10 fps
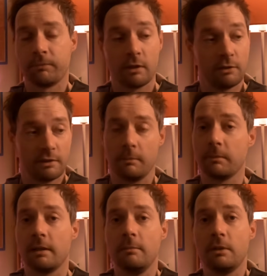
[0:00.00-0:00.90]
because
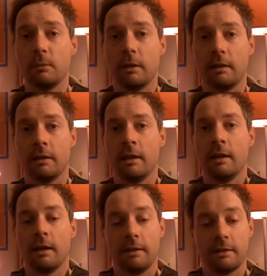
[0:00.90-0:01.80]
sometimes you win.
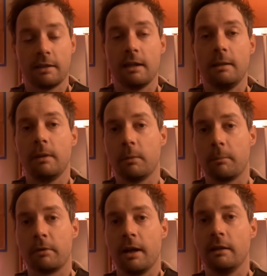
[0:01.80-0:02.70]
At the time they were
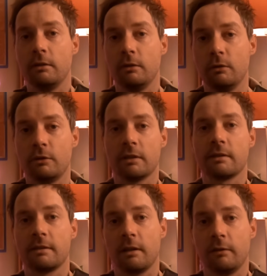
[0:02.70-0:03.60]
brand new,
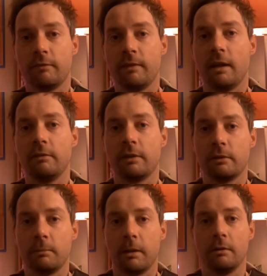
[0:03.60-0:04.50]
just out,
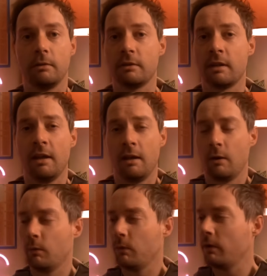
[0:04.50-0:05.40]
£500,
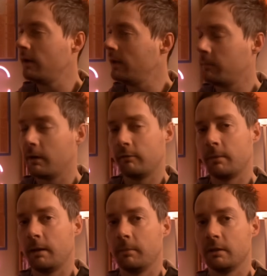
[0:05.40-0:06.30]
way above
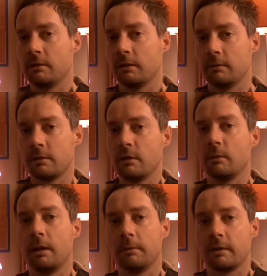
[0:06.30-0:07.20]
my budget. There was no
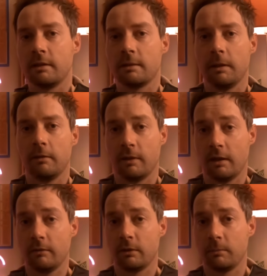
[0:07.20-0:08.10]
way I was going to spend
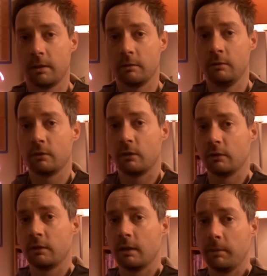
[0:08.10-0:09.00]
£500
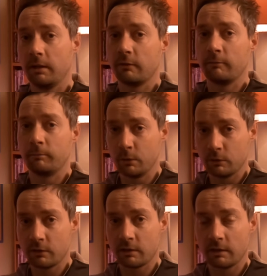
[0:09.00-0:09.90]
on a pair of
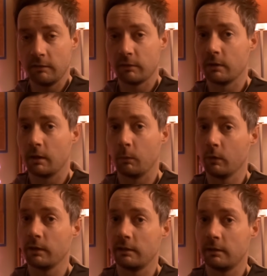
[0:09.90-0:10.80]
boots, even though I
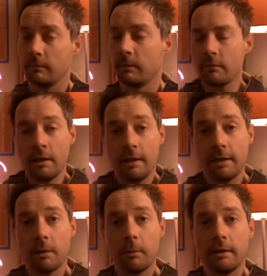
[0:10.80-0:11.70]
wanted them. And
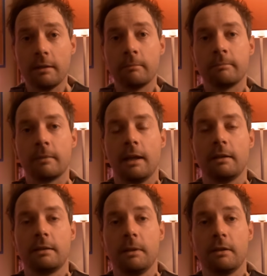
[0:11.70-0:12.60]
then I won them.
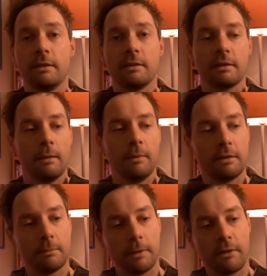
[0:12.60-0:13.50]
And to be honest, I'm
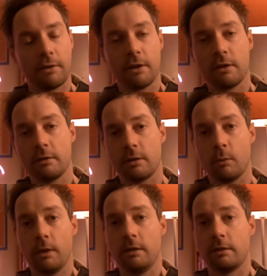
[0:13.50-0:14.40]
into my third
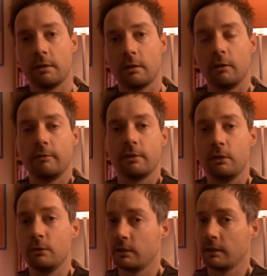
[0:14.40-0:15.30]
winter of
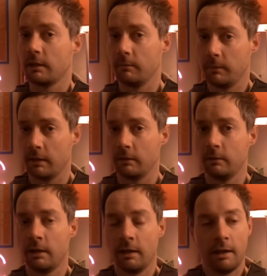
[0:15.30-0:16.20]
using them now.
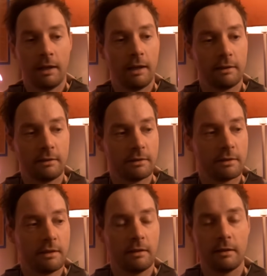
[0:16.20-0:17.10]
And I just
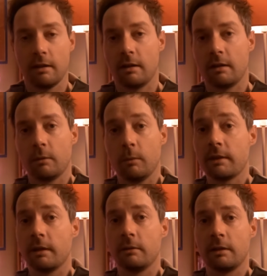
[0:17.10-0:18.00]
think they are,
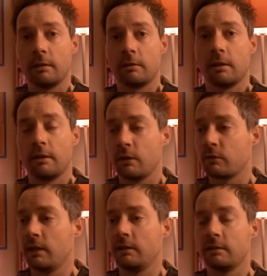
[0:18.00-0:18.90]
without doubt, the
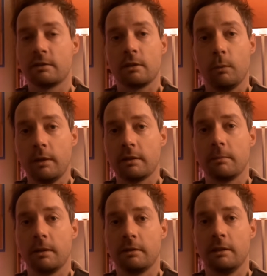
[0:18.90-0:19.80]
greatest winter
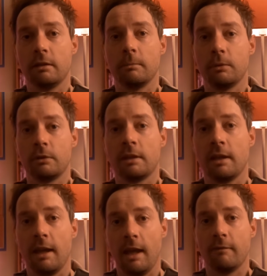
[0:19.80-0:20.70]
mountaineering boot
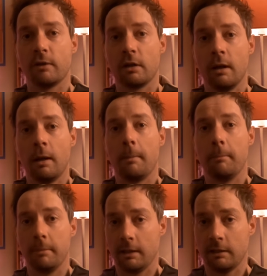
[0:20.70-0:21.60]
ever
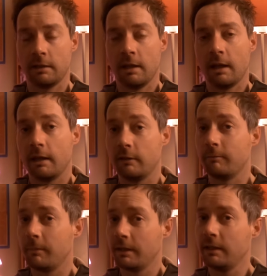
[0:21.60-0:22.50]
made. And if
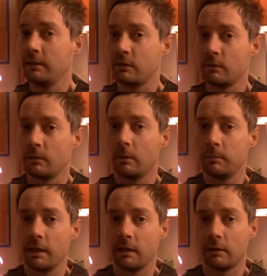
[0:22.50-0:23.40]
money is no
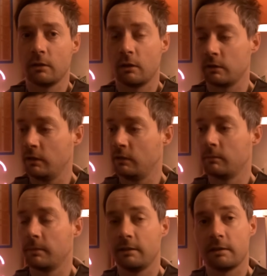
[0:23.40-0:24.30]
object, or you don't
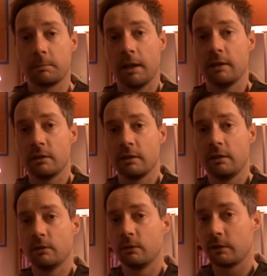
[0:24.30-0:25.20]
mind splashing the
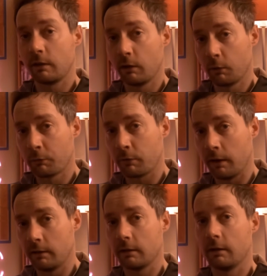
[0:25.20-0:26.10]
old
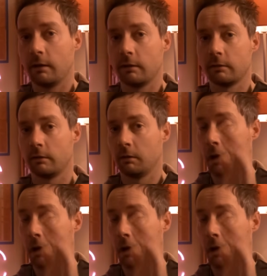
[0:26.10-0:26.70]
credit card or